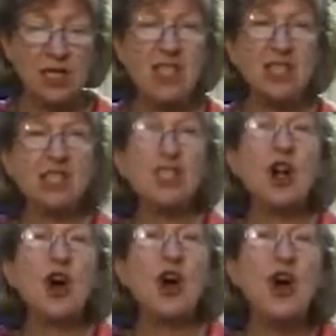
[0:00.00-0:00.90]
She
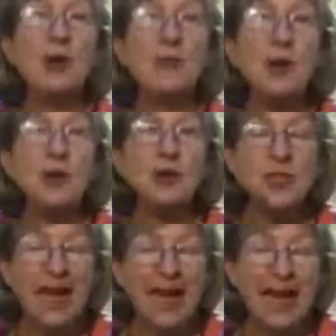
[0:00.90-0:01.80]
almost
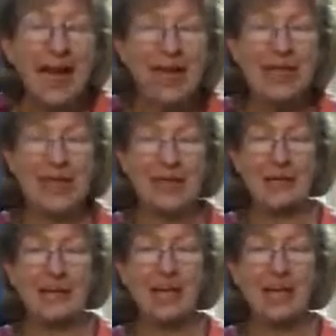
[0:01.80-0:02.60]
had him.